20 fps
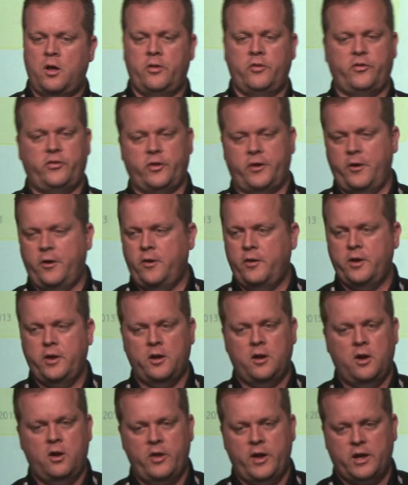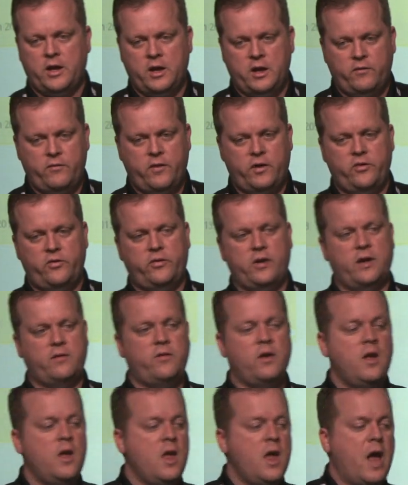the security and all that kind of fun stuff.
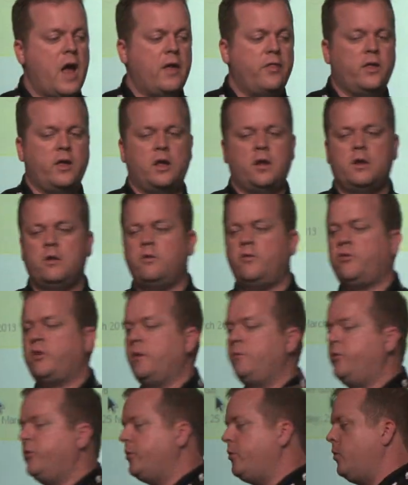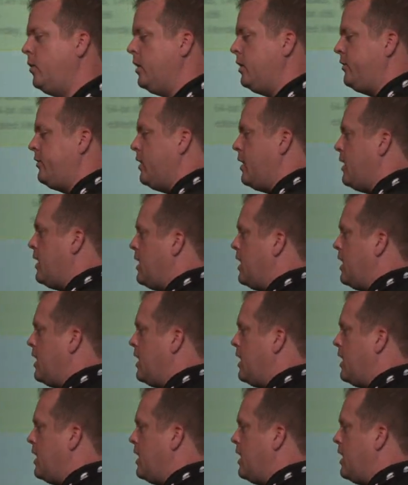And then subsequent uh,